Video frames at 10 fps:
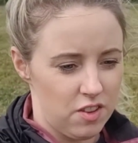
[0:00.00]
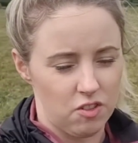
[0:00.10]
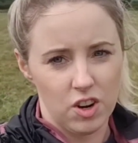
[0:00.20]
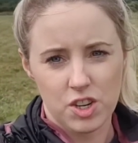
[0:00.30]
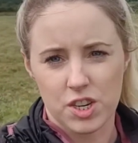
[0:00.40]

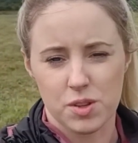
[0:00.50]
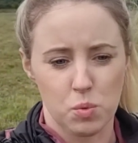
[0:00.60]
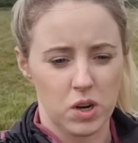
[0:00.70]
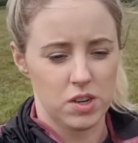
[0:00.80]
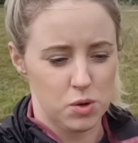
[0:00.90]
the rushes
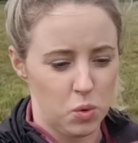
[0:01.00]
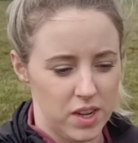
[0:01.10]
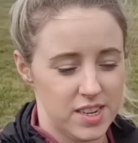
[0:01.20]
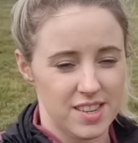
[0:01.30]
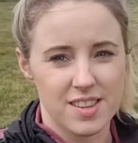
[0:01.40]
weren't
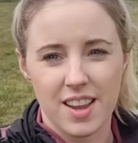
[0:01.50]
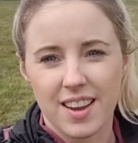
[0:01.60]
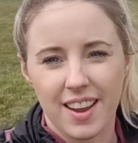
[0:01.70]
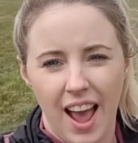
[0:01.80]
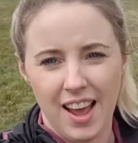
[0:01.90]
quite as thick,